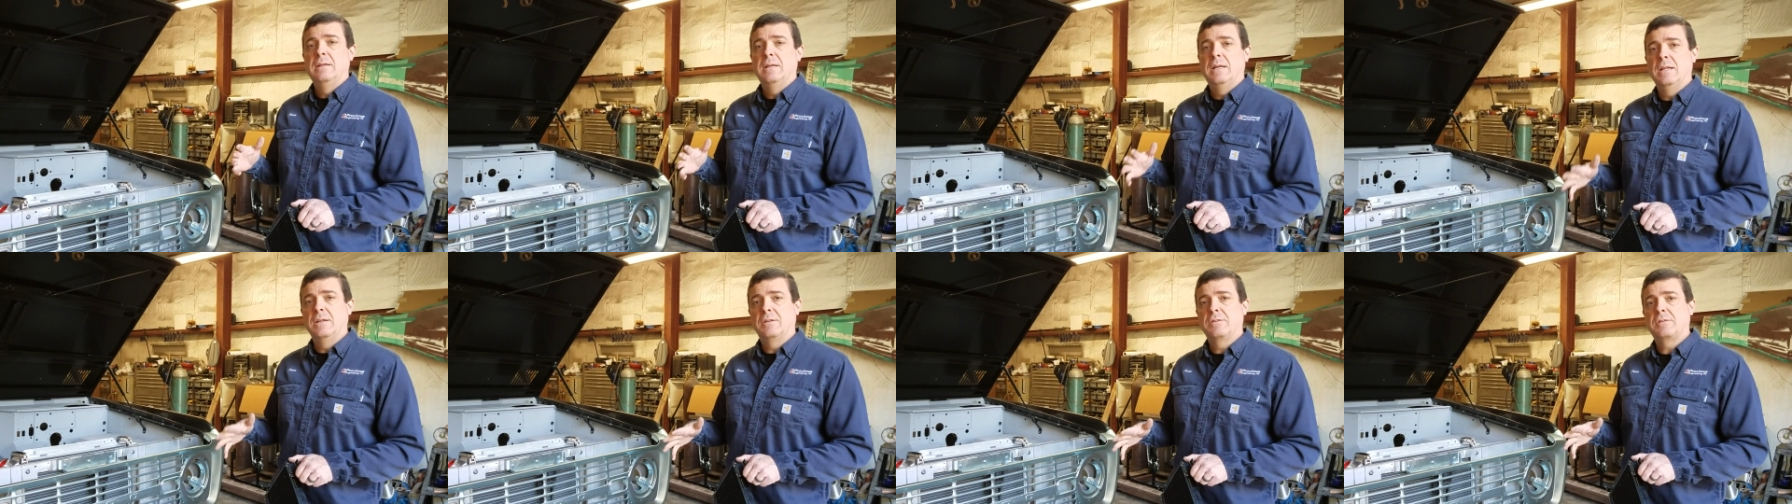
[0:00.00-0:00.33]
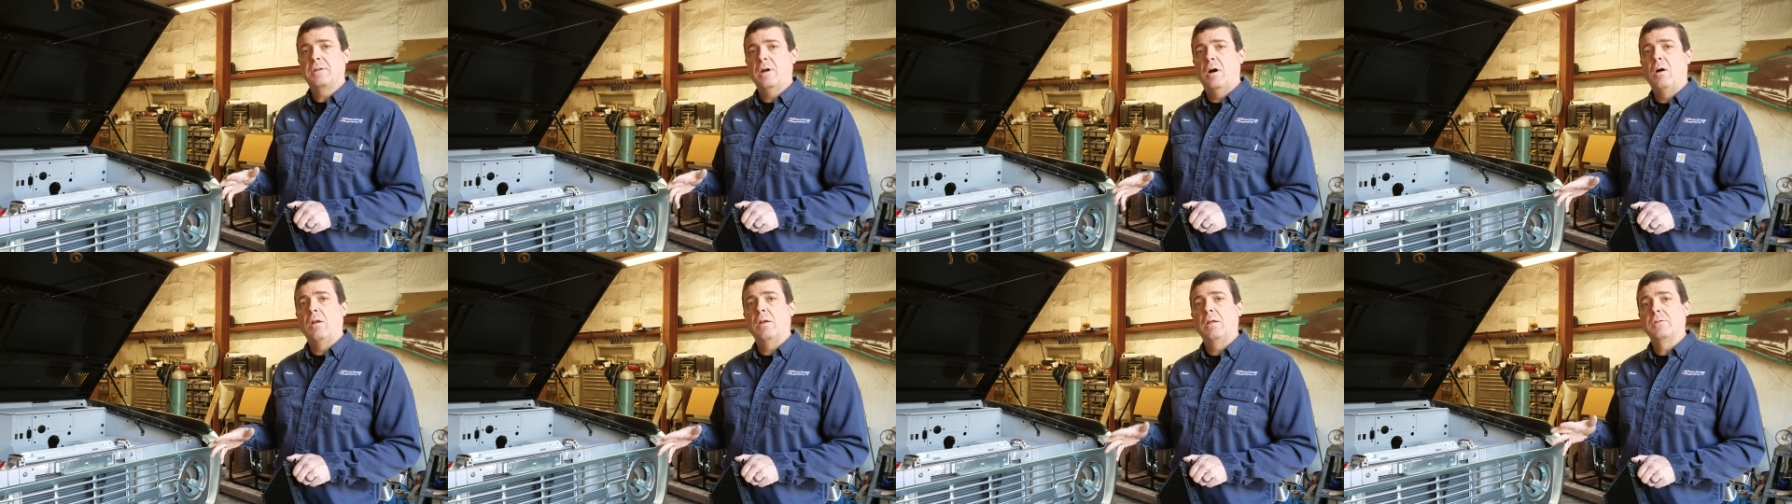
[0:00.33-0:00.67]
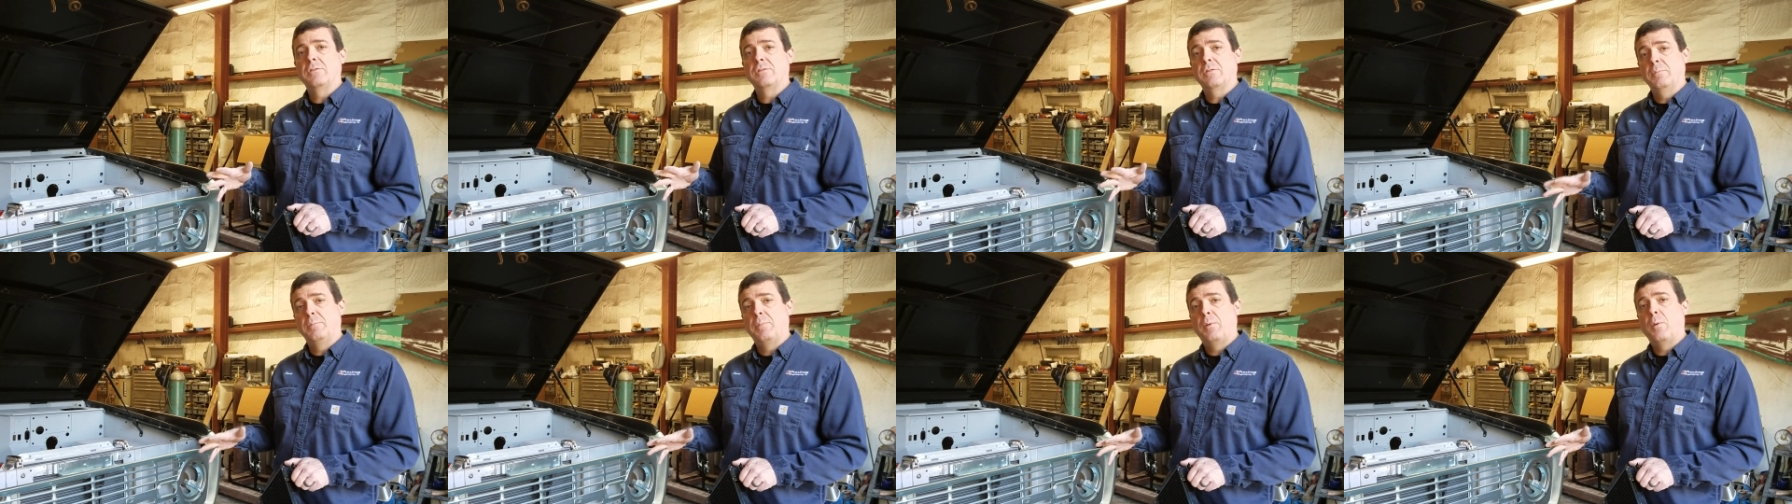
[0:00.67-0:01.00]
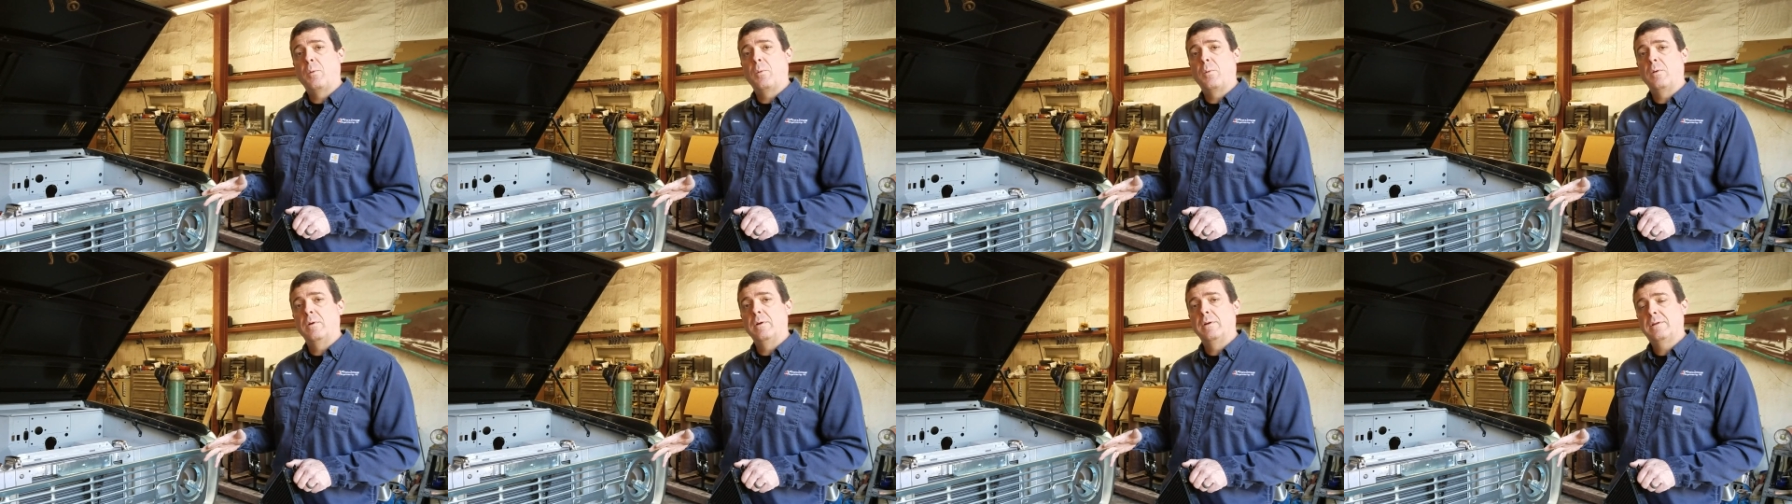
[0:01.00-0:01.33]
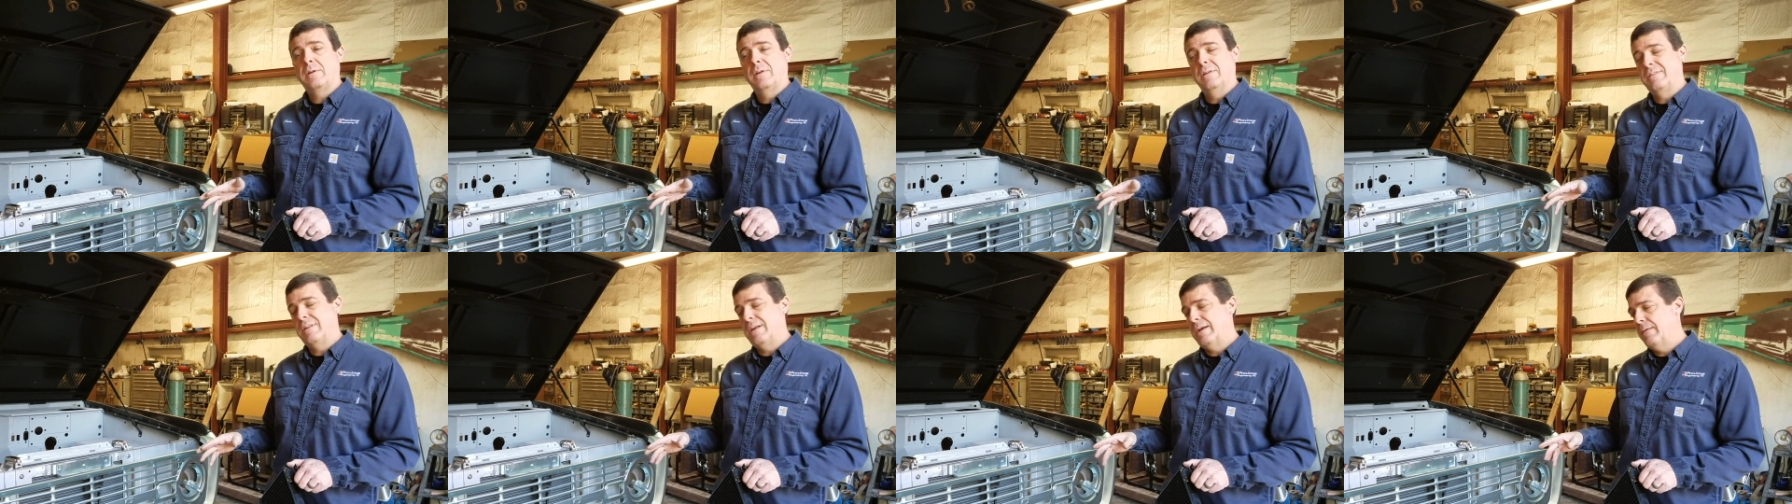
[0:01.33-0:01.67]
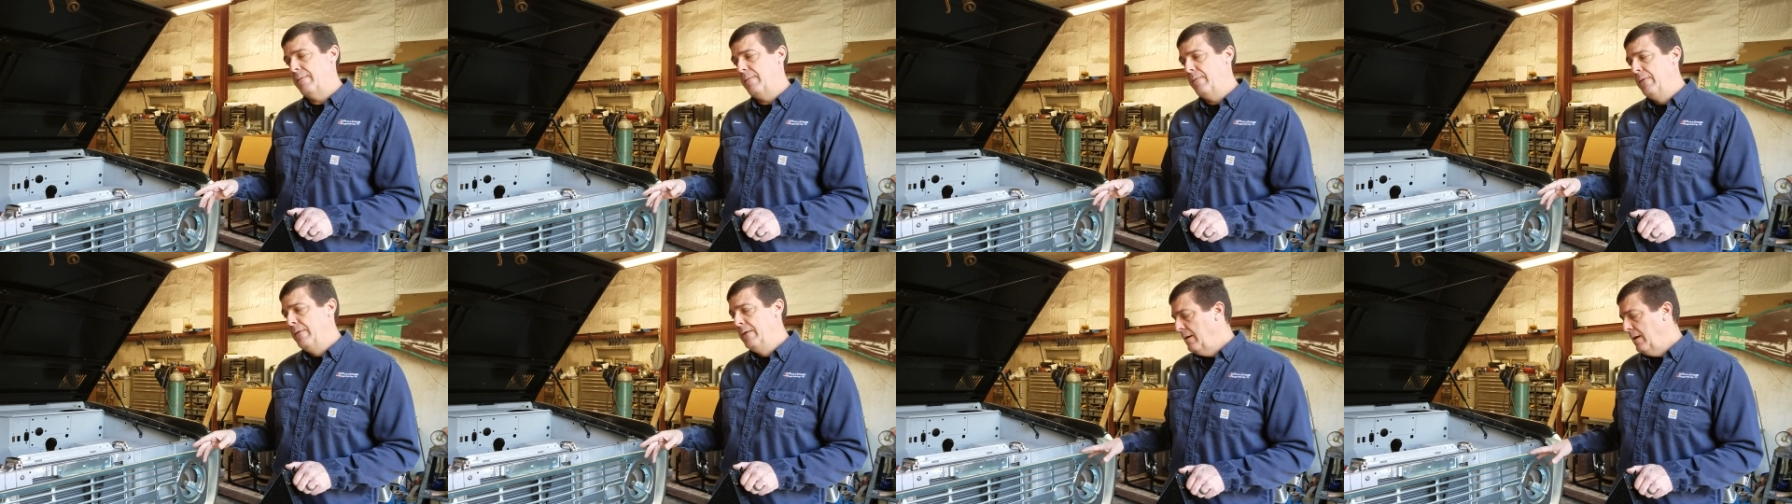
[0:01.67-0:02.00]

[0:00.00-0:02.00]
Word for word: install a support, because I,